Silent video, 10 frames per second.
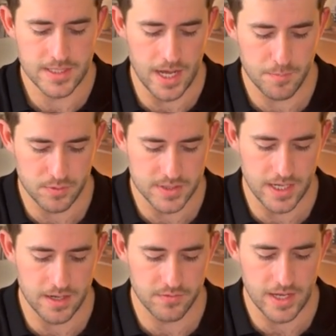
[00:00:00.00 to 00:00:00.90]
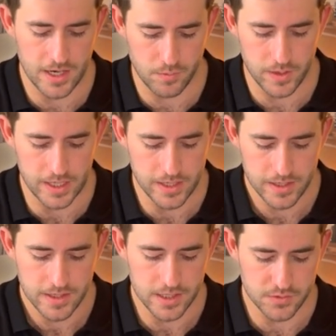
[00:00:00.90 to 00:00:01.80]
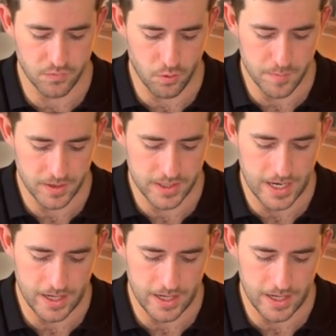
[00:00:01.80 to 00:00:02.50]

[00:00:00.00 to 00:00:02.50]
10% of the equity is $4 million.